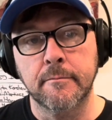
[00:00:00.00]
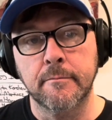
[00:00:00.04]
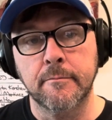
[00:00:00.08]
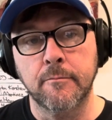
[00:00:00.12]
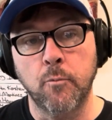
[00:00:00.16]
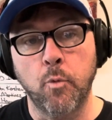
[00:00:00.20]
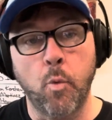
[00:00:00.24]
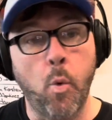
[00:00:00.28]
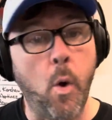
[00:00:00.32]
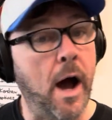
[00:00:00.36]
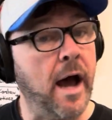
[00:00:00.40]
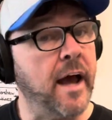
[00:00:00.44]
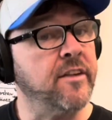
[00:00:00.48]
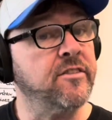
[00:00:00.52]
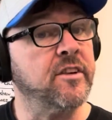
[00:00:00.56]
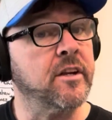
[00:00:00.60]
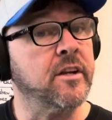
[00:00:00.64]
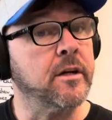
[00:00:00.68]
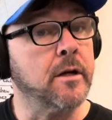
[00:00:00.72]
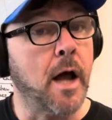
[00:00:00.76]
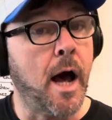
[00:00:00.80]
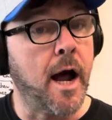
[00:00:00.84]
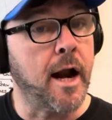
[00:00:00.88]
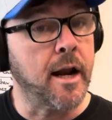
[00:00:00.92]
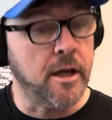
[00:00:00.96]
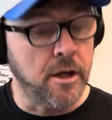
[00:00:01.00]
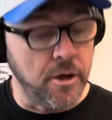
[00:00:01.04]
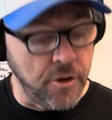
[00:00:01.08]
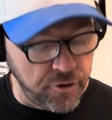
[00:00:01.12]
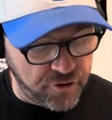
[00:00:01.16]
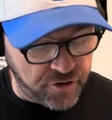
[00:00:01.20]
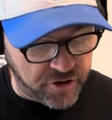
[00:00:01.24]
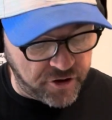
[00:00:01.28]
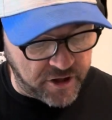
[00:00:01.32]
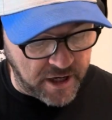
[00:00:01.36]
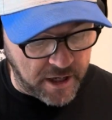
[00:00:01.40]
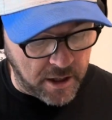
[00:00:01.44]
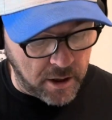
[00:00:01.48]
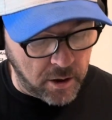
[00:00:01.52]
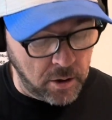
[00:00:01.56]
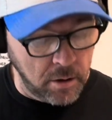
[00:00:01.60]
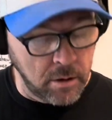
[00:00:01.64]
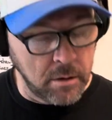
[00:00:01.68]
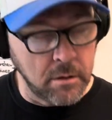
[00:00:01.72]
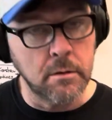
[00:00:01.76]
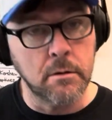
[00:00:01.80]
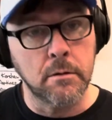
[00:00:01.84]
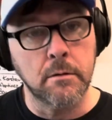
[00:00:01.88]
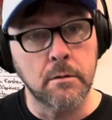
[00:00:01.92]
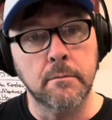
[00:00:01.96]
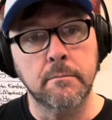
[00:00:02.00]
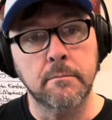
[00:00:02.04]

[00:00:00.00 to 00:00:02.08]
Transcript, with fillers: Why is it not a huge deal?